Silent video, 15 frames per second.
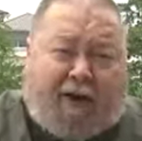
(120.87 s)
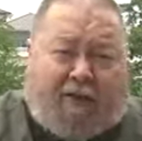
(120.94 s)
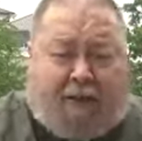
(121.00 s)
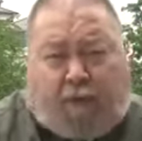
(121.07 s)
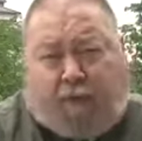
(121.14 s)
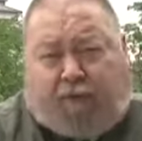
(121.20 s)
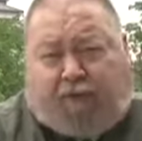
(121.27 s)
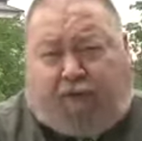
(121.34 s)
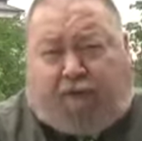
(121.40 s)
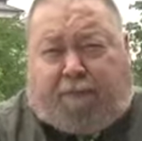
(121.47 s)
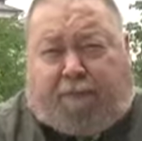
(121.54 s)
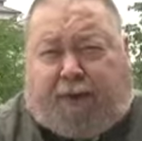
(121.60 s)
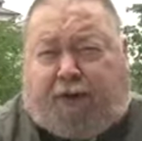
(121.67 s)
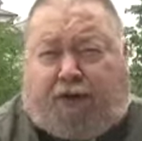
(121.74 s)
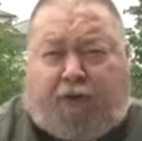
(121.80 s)
that we
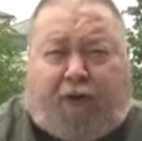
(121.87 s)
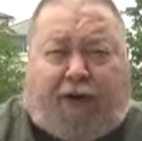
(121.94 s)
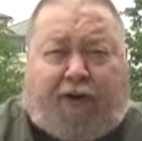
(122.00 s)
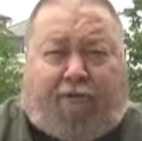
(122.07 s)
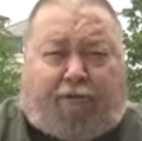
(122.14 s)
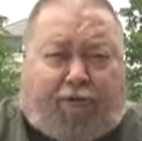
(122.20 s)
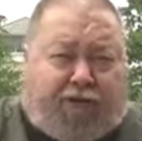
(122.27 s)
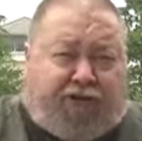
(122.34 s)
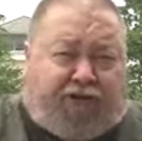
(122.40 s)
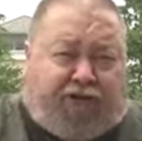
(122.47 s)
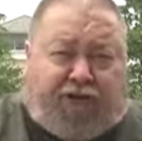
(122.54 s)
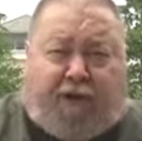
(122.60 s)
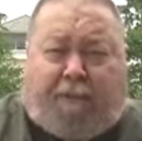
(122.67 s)
shouldn't be doing Christian